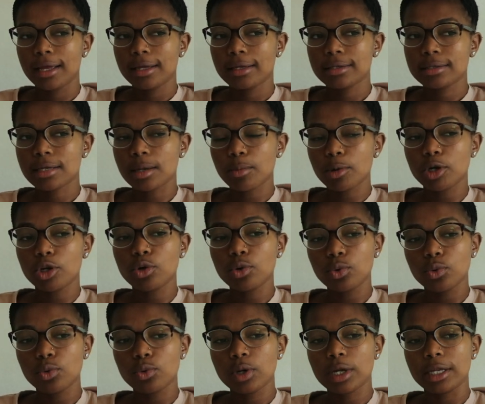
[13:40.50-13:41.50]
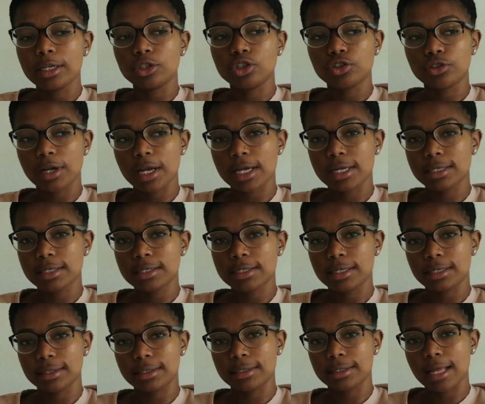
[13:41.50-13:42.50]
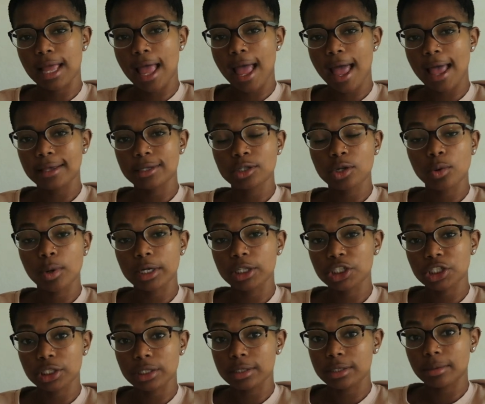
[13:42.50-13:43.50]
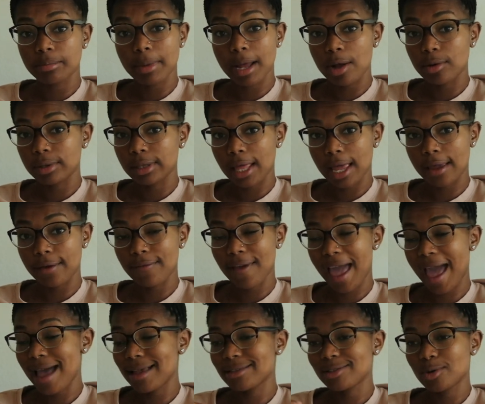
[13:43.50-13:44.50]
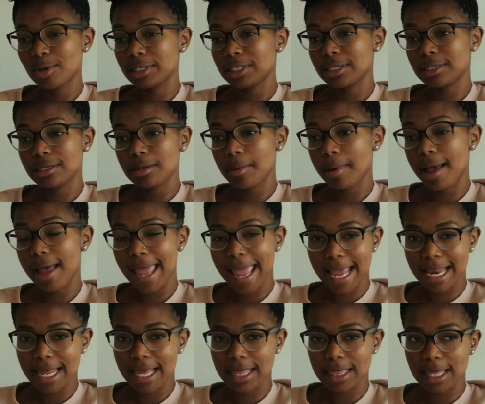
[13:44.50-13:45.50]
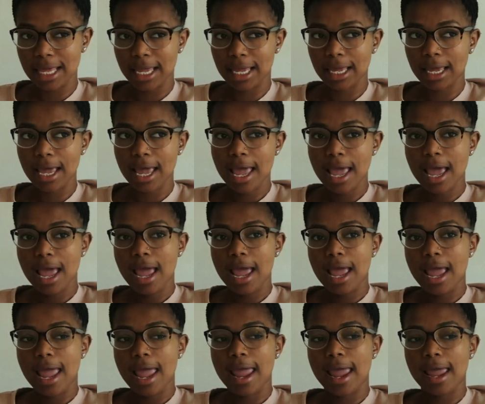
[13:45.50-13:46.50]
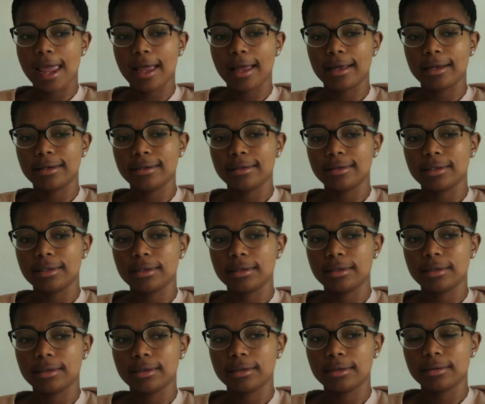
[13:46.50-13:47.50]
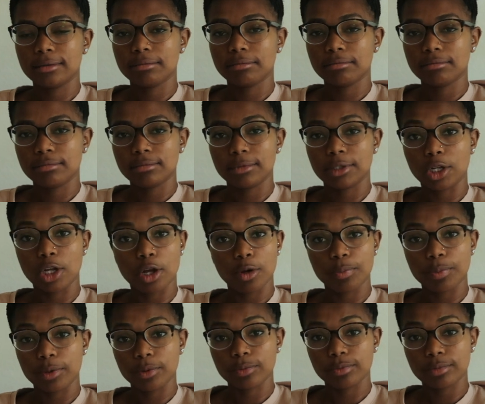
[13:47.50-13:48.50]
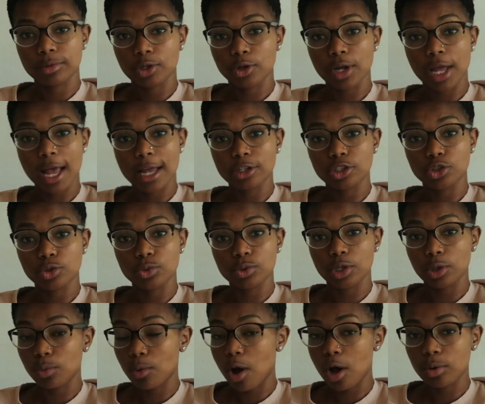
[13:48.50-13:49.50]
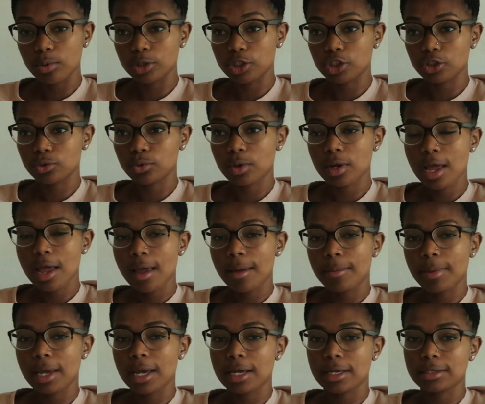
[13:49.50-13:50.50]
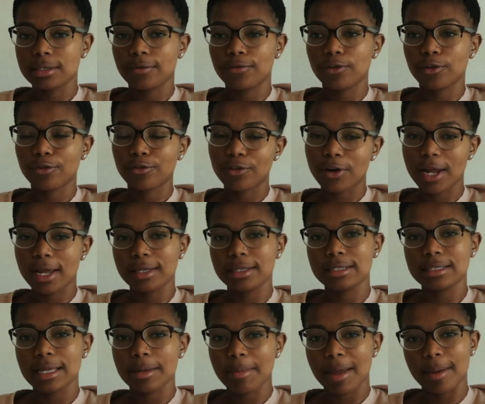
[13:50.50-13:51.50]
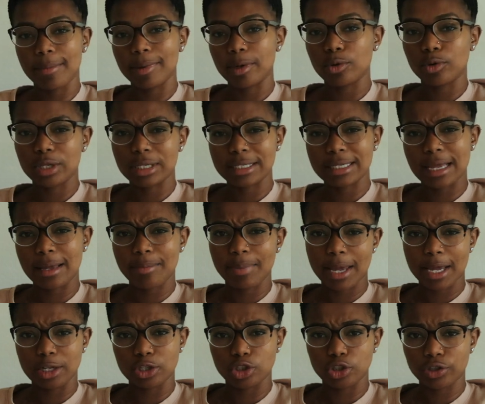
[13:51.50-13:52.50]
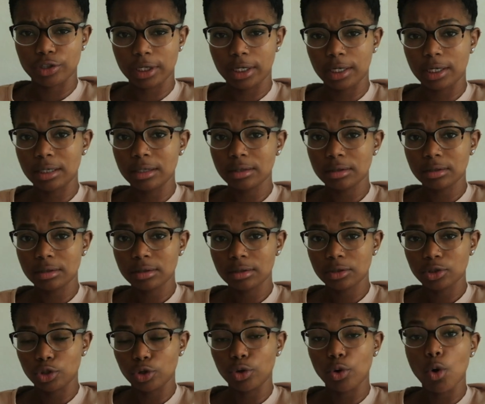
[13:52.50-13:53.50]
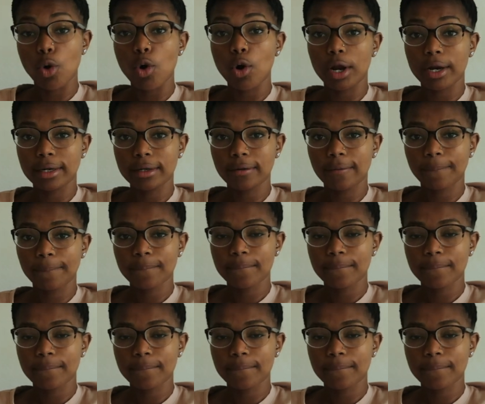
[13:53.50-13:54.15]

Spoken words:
someone you can trust to ask questions about life, ask questions about anything, and they'll help you, they'll guide you, they'll walk with you. Because if you're friends, they might be on the same page you're on.